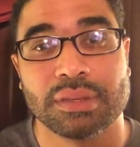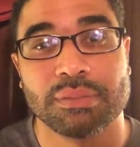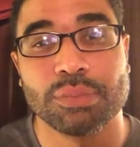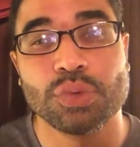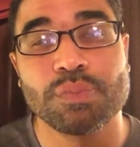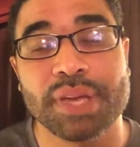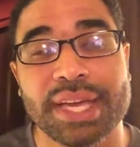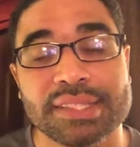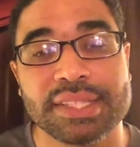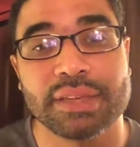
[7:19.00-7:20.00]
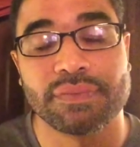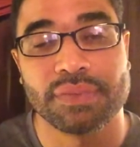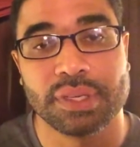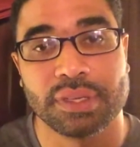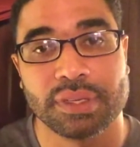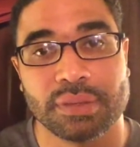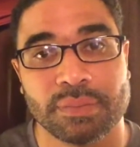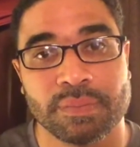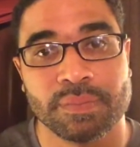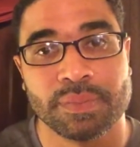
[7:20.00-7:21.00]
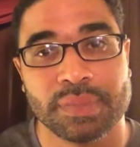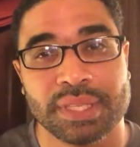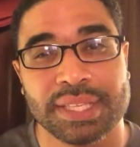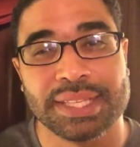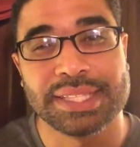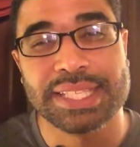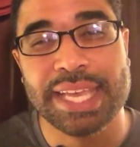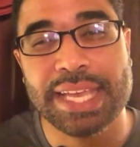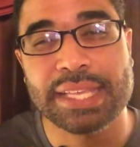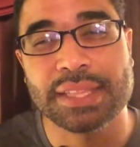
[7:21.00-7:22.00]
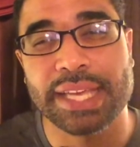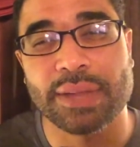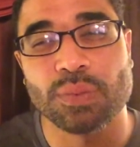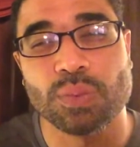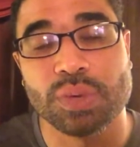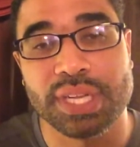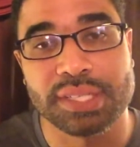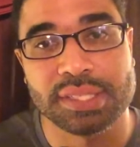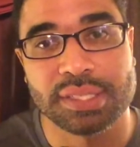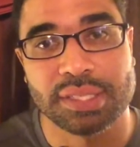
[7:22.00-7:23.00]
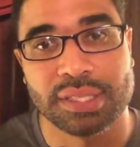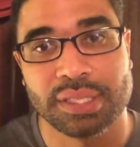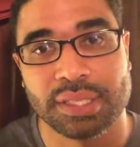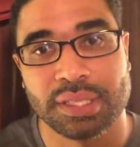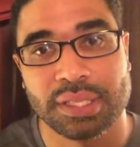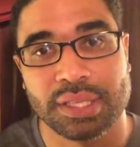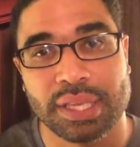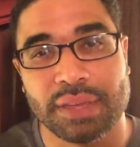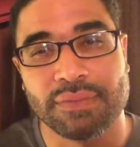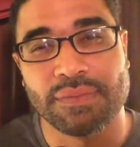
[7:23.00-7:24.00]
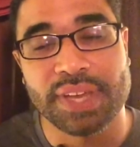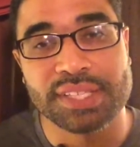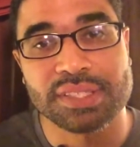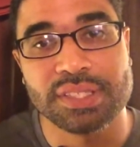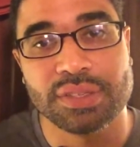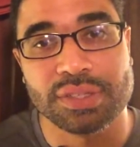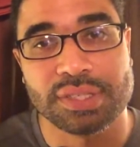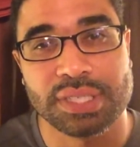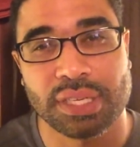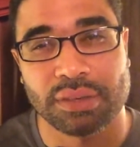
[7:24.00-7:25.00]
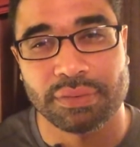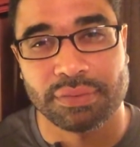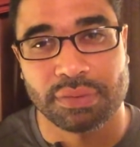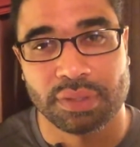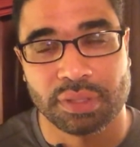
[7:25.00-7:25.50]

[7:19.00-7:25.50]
Move past that fear. Take that risk. Invest in yourself.